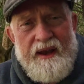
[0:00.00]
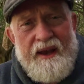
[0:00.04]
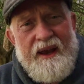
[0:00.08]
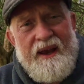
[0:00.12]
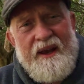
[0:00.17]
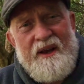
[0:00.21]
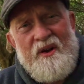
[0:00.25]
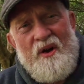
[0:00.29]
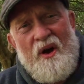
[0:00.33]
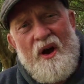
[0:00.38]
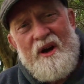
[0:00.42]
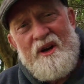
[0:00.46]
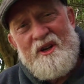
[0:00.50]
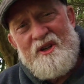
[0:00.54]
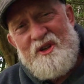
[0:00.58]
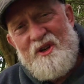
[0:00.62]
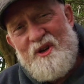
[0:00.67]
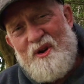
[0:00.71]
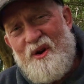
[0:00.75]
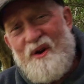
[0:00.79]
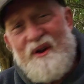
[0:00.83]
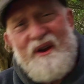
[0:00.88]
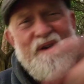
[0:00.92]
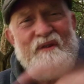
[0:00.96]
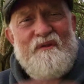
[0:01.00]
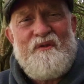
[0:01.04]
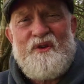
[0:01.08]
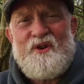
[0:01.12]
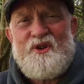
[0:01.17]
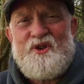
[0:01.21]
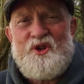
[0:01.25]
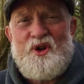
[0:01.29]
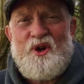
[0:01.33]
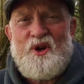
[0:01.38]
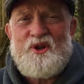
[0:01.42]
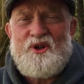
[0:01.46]
And God is looking
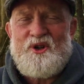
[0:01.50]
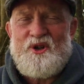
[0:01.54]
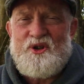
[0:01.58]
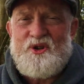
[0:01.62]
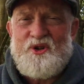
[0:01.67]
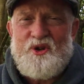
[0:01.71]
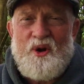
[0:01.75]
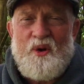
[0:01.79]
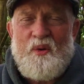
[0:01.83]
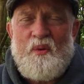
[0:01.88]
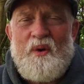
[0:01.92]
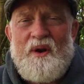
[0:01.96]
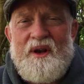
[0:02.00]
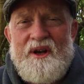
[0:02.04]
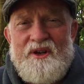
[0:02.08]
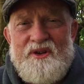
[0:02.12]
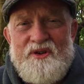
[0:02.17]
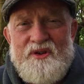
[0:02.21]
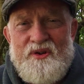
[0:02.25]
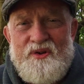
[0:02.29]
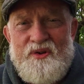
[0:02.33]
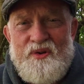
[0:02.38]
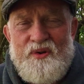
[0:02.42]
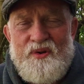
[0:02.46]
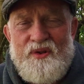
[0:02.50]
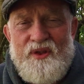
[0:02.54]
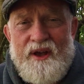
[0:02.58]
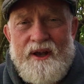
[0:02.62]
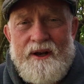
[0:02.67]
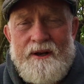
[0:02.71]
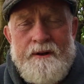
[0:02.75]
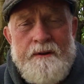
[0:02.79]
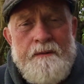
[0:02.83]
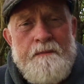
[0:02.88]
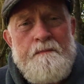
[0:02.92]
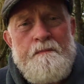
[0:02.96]
for churches who are willing to do
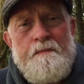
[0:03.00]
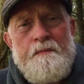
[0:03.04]
that.